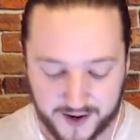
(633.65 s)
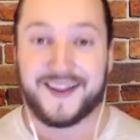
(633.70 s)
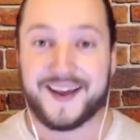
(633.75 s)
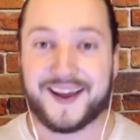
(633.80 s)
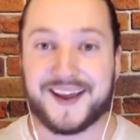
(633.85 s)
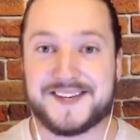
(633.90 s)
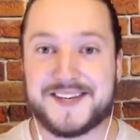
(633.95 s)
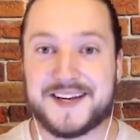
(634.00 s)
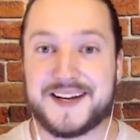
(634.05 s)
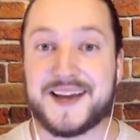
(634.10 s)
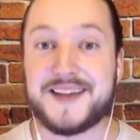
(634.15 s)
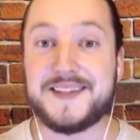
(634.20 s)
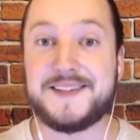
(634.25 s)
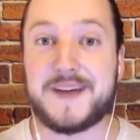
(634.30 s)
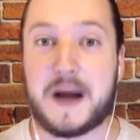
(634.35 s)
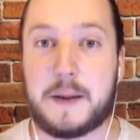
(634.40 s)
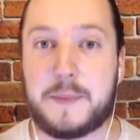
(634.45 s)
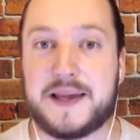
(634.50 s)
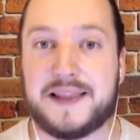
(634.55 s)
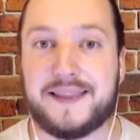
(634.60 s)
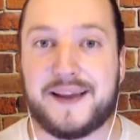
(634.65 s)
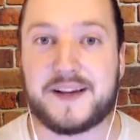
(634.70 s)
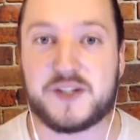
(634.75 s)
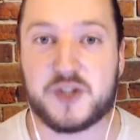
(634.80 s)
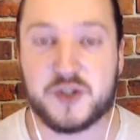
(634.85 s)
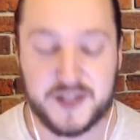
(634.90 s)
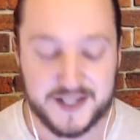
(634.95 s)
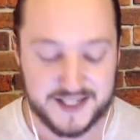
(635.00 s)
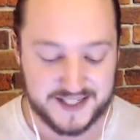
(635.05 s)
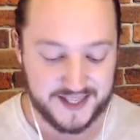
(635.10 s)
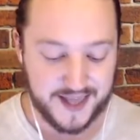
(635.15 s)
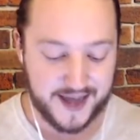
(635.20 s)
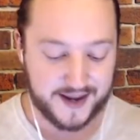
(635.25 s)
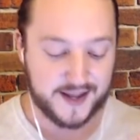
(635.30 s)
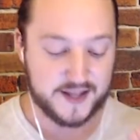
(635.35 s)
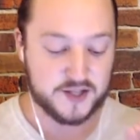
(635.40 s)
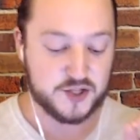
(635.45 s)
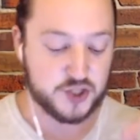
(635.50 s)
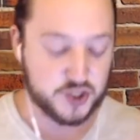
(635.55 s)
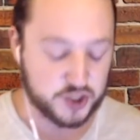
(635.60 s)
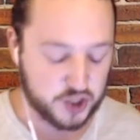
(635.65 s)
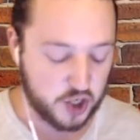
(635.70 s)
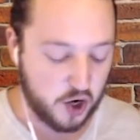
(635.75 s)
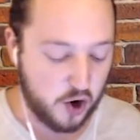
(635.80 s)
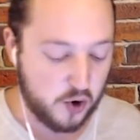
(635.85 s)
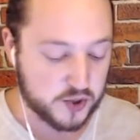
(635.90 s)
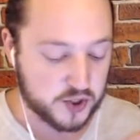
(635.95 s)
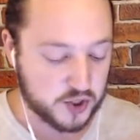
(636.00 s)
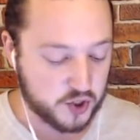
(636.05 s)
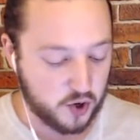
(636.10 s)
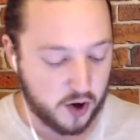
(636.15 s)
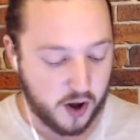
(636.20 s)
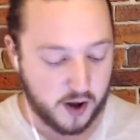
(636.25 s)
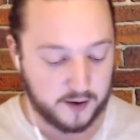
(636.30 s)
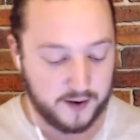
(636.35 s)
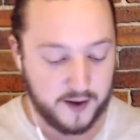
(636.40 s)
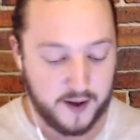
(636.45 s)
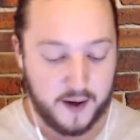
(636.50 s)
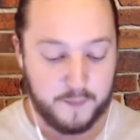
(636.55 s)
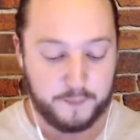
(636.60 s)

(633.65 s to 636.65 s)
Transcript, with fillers: Like I said in double Elixir, this deck is so strong,